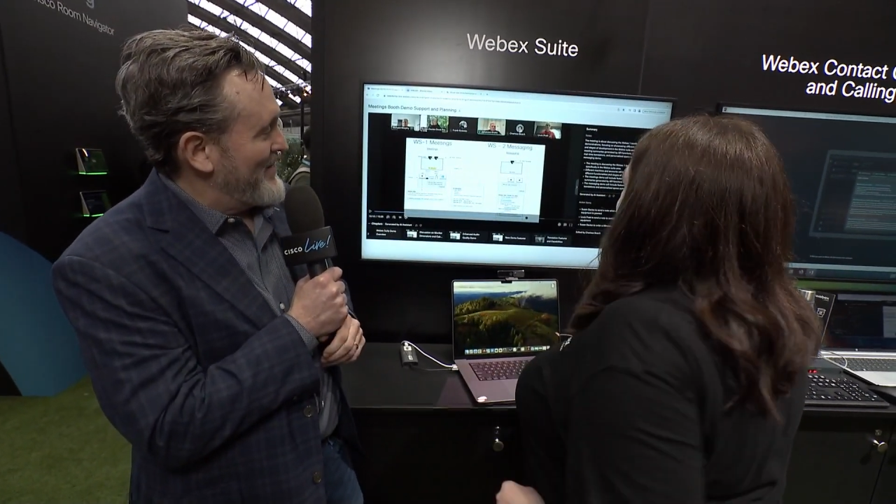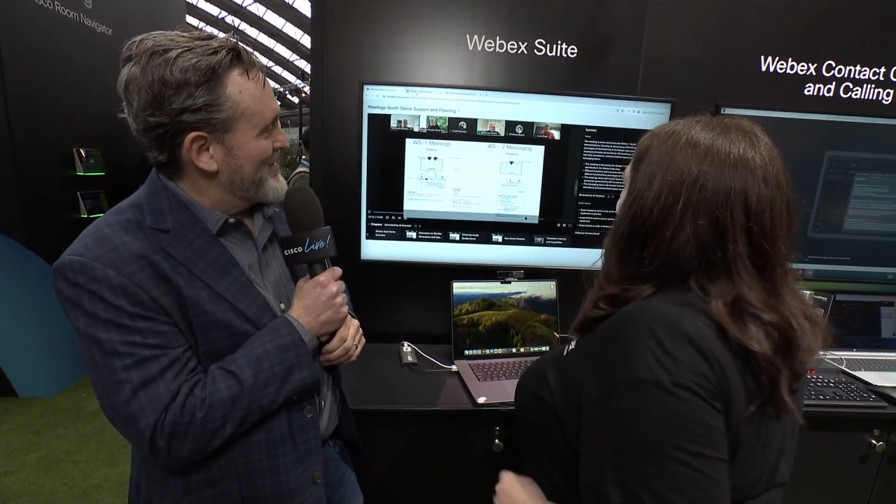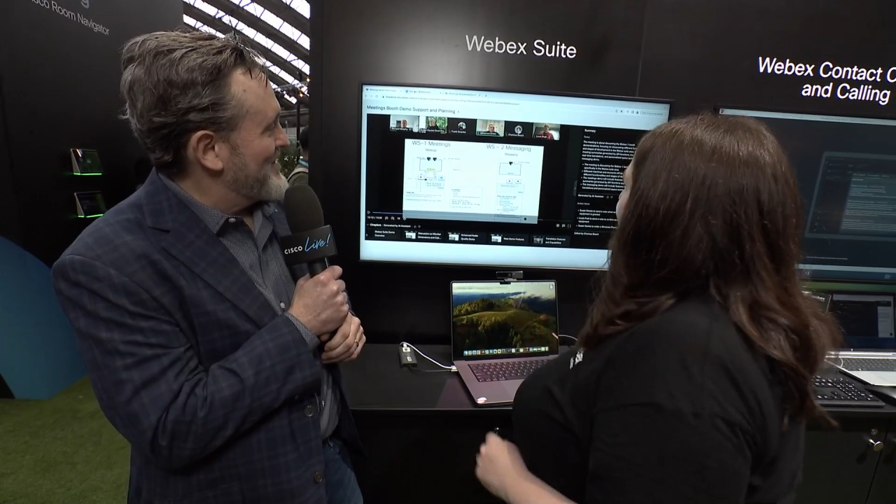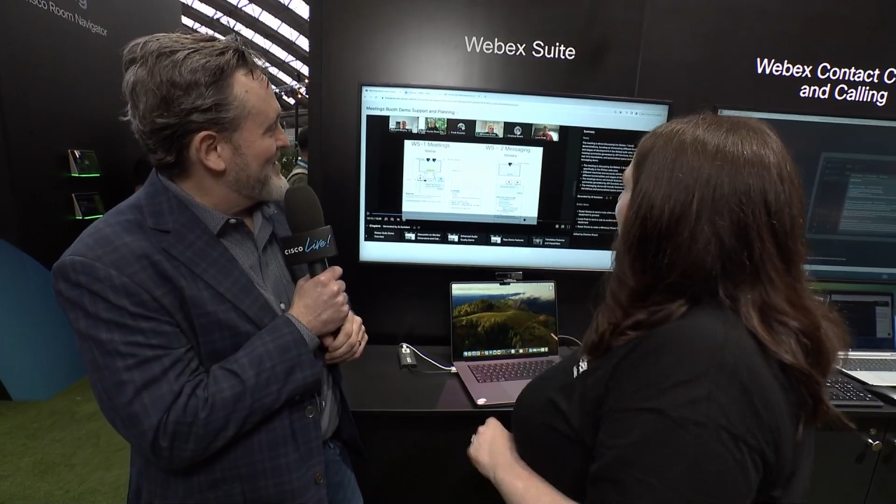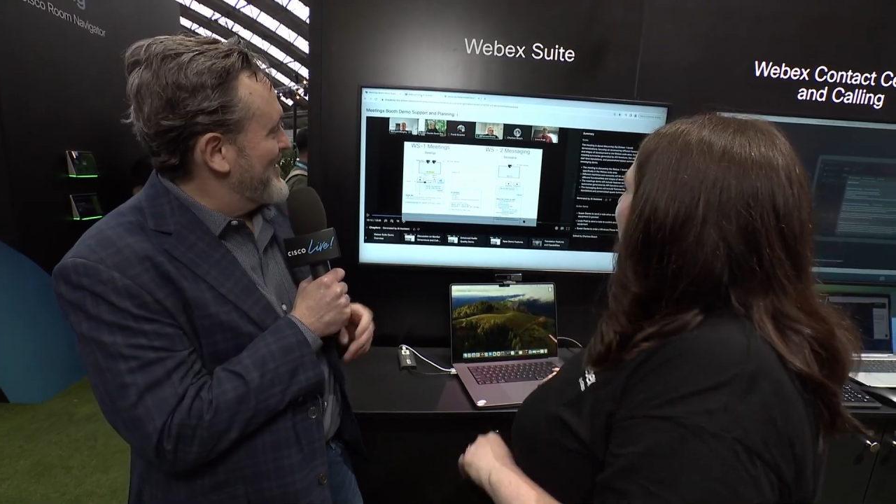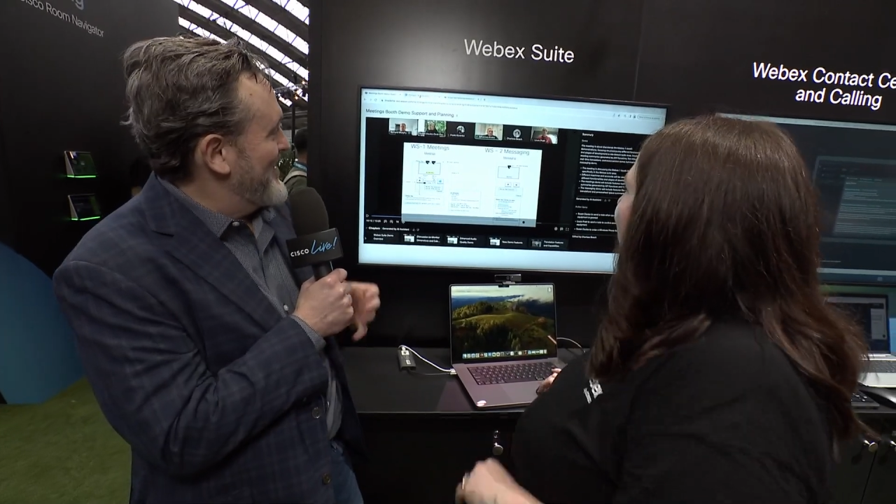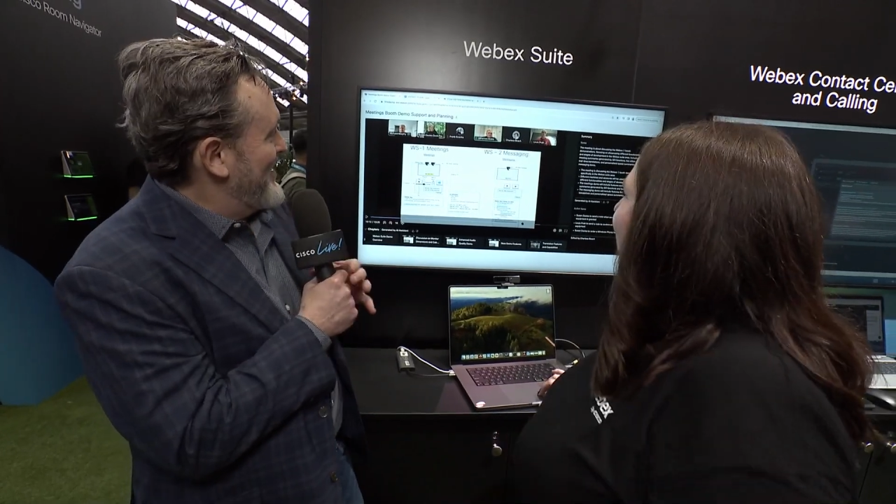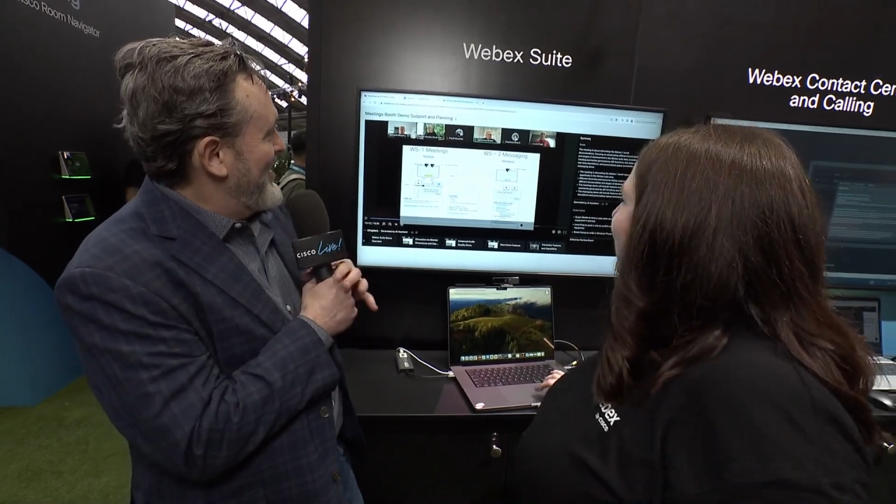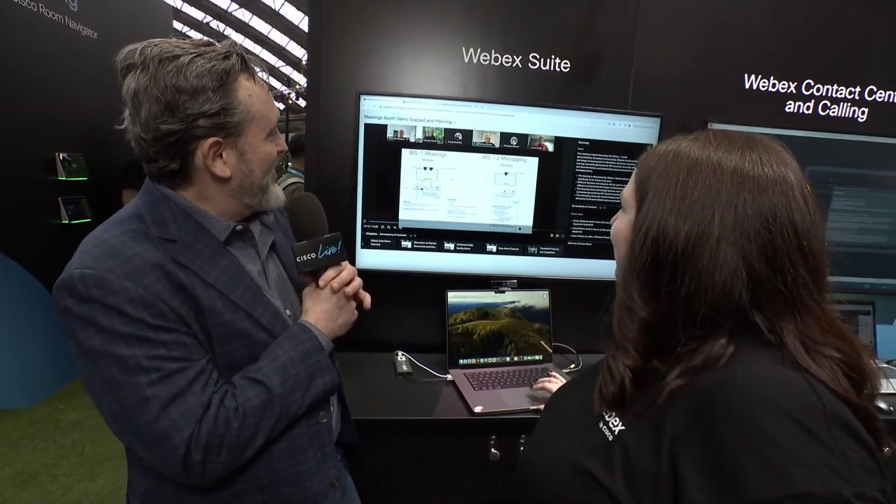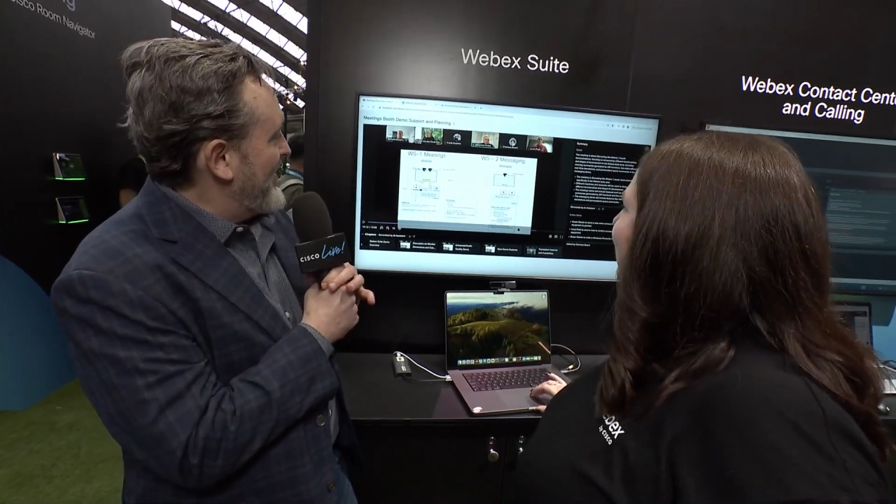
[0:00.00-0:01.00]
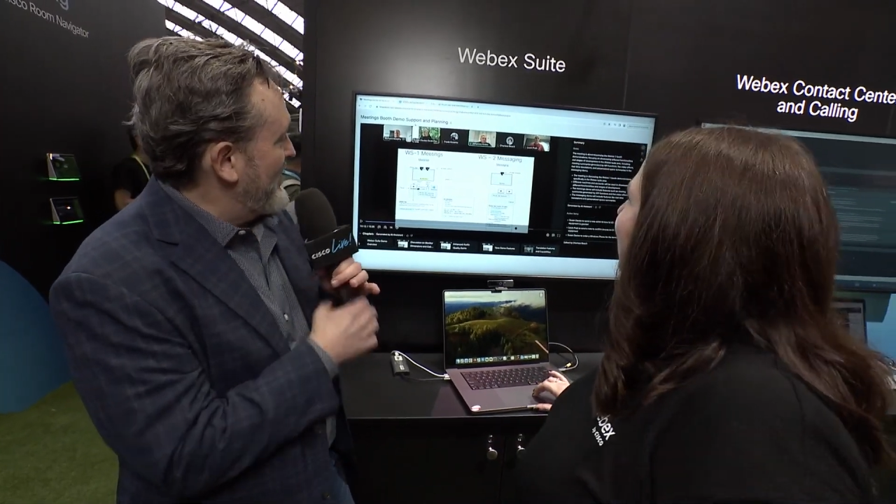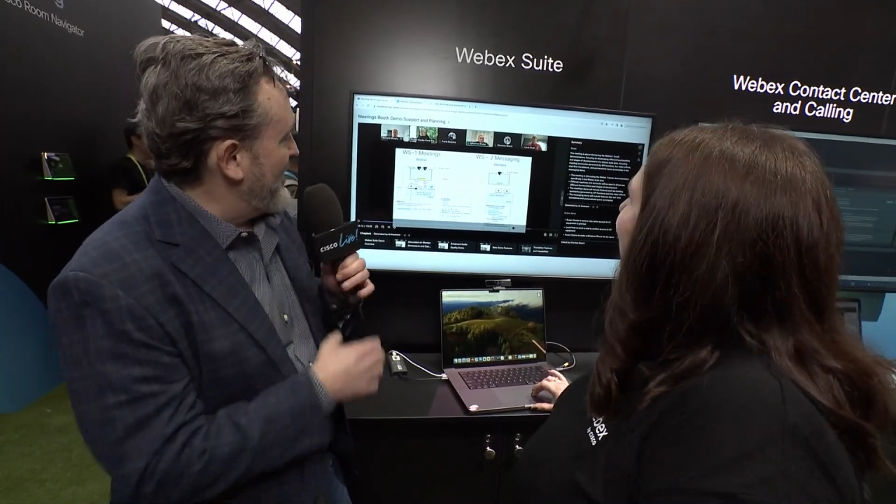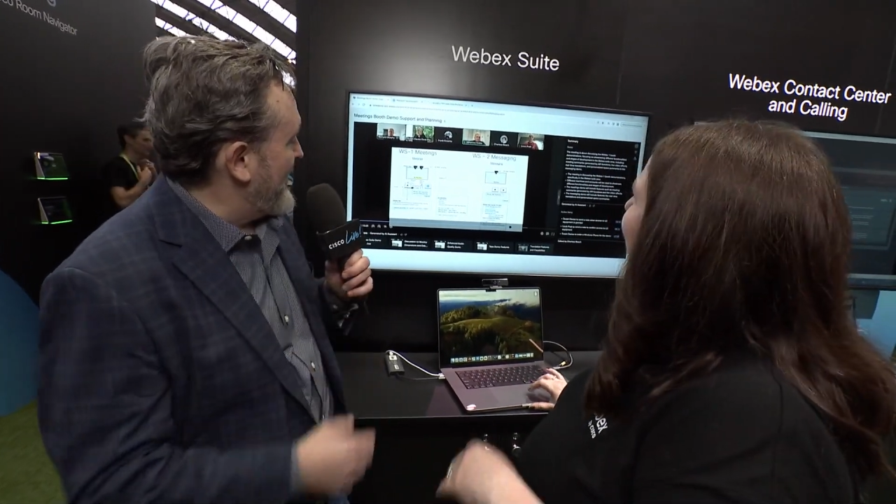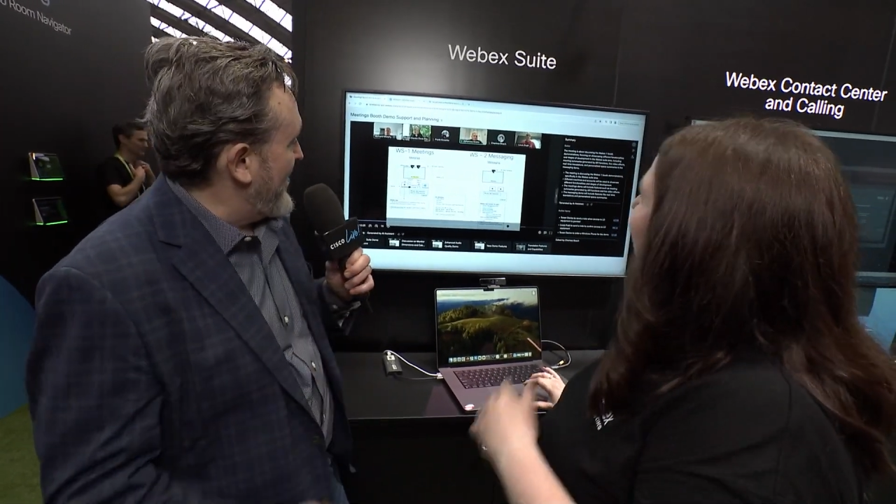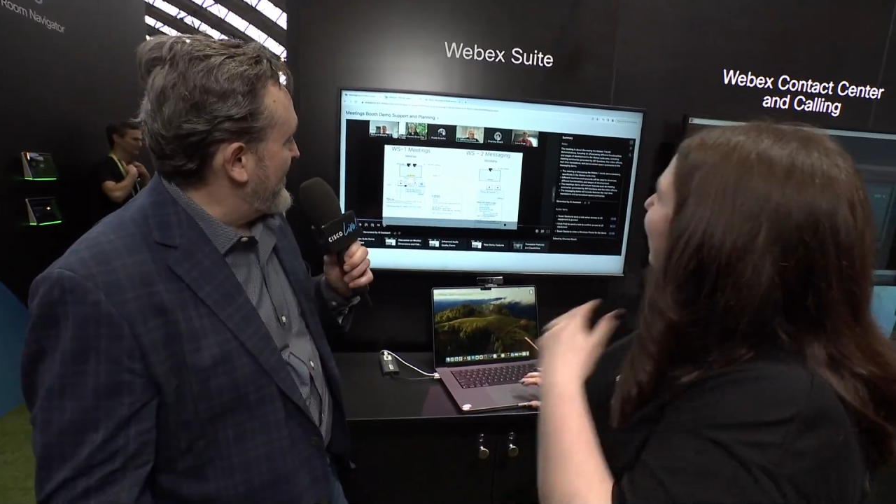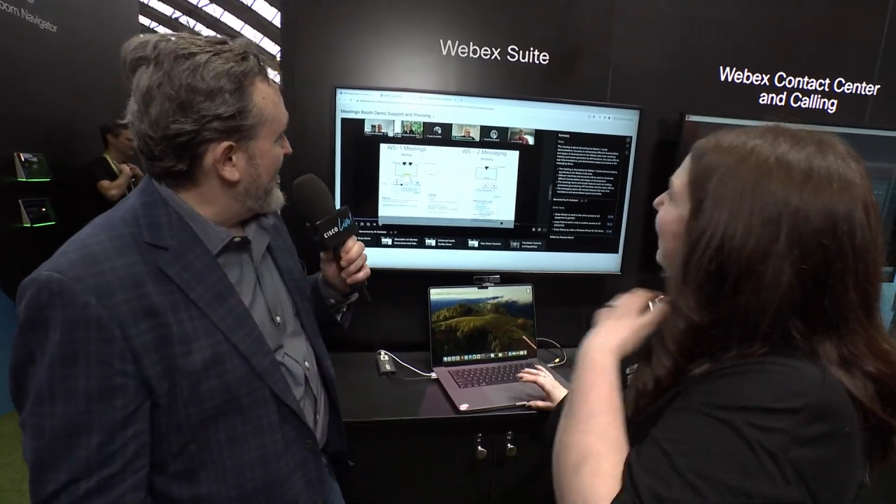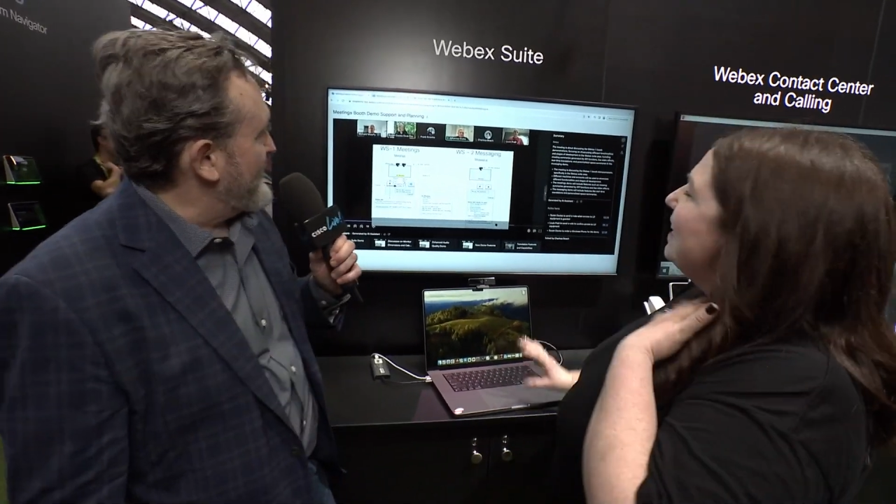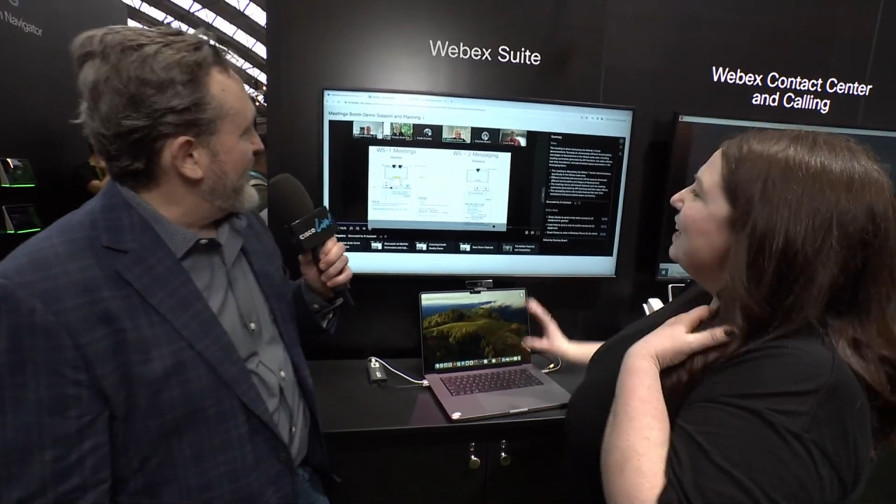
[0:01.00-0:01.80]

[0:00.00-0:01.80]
This is, okay, look at that. Got a